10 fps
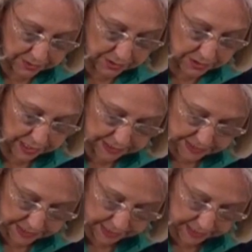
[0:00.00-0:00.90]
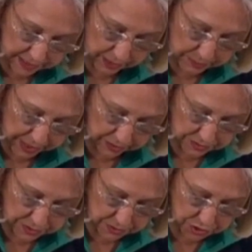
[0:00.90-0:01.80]
other nice thing
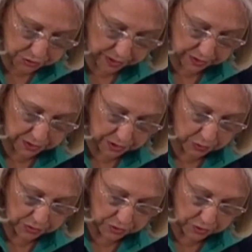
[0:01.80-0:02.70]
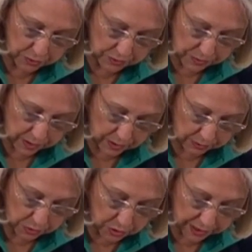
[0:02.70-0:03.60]
about doing, when you're
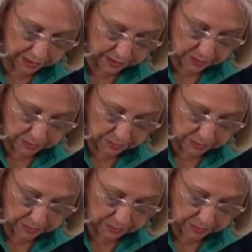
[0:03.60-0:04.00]
cooking in the